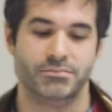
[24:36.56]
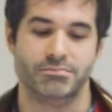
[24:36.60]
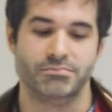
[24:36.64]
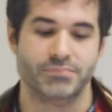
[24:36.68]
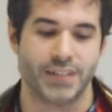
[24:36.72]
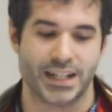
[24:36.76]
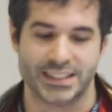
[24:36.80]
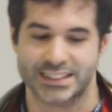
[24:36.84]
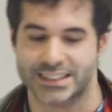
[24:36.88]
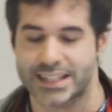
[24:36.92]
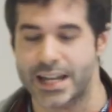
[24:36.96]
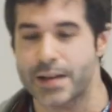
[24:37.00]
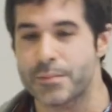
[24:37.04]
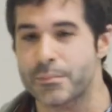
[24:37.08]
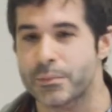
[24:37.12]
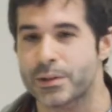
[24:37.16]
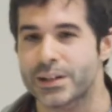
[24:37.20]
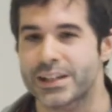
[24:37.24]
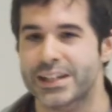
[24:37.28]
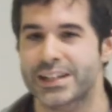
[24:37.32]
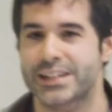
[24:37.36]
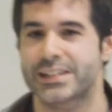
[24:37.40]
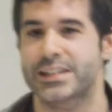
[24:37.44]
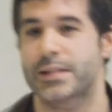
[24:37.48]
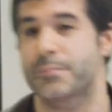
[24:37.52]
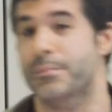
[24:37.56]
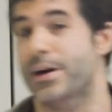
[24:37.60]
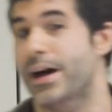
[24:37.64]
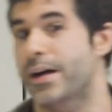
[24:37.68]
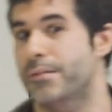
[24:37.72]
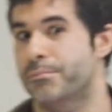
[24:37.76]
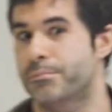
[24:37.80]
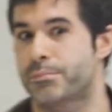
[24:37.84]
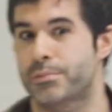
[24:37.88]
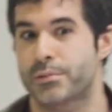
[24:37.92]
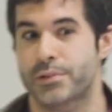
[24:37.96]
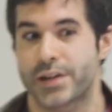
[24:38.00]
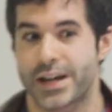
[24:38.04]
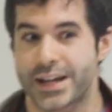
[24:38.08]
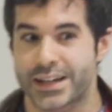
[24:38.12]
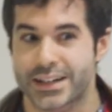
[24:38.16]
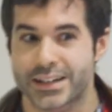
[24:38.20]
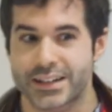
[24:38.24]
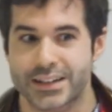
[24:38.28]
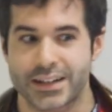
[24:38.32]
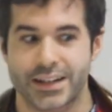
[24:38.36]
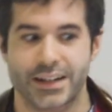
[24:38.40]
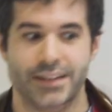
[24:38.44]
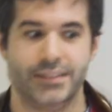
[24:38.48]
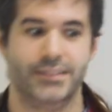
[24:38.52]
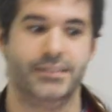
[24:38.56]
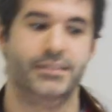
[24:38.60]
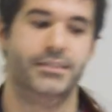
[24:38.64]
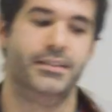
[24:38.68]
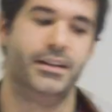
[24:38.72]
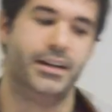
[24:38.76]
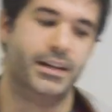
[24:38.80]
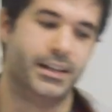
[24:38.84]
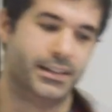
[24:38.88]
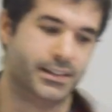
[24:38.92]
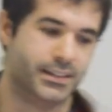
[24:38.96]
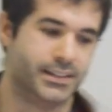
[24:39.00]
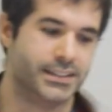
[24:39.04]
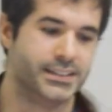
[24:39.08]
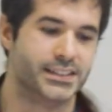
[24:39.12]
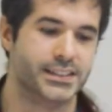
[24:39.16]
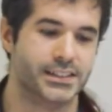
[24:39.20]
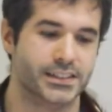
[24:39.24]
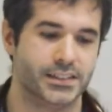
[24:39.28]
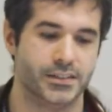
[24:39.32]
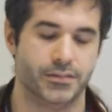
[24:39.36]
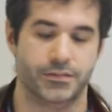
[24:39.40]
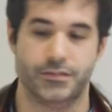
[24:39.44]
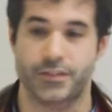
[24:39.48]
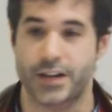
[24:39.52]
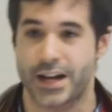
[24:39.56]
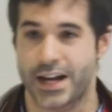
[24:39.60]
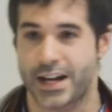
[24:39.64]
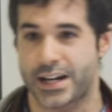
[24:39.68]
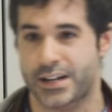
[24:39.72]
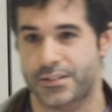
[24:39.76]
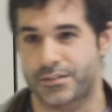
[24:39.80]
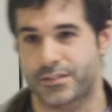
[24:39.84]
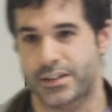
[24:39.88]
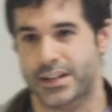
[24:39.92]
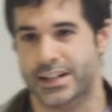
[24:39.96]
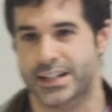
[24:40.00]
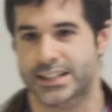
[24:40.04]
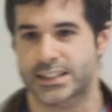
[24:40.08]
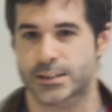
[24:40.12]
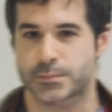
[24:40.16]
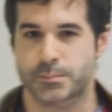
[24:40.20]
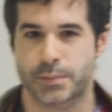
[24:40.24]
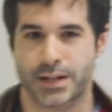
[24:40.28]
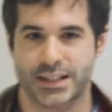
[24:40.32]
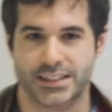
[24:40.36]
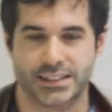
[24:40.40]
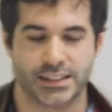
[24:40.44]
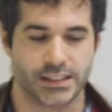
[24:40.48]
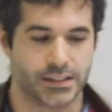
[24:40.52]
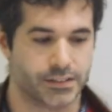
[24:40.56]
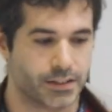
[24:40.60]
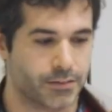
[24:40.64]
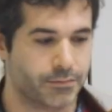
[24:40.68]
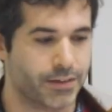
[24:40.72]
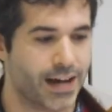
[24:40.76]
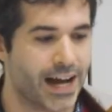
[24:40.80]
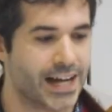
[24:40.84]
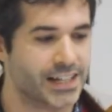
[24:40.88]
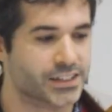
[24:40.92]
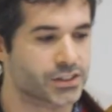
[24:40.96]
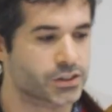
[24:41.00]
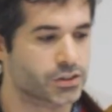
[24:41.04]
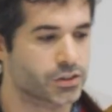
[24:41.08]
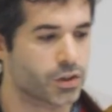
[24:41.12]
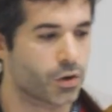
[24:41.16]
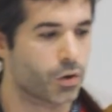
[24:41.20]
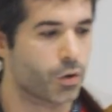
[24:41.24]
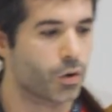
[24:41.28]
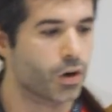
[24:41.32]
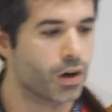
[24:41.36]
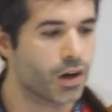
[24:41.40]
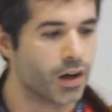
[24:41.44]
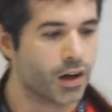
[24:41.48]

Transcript: assembling, they might break it. This is a very, very expensive device, so